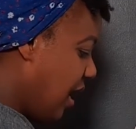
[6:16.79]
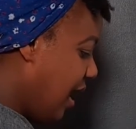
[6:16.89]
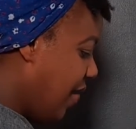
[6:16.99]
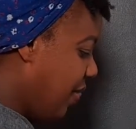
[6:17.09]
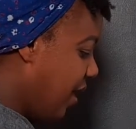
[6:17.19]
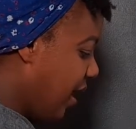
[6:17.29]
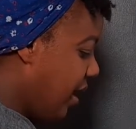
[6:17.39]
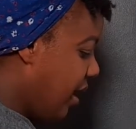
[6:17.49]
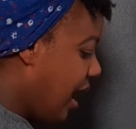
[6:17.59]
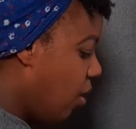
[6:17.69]
And
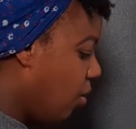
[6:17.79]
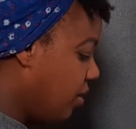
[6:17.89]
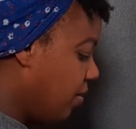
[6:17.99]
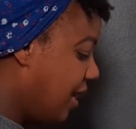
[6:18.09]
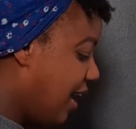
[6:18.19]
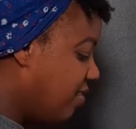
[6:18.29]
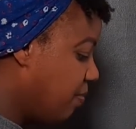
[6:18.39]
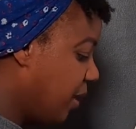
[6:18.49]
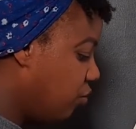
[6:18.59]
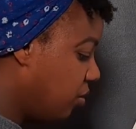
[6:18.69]
then now the last
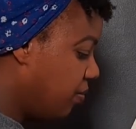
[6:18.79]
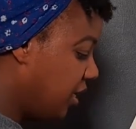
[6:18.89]
part will be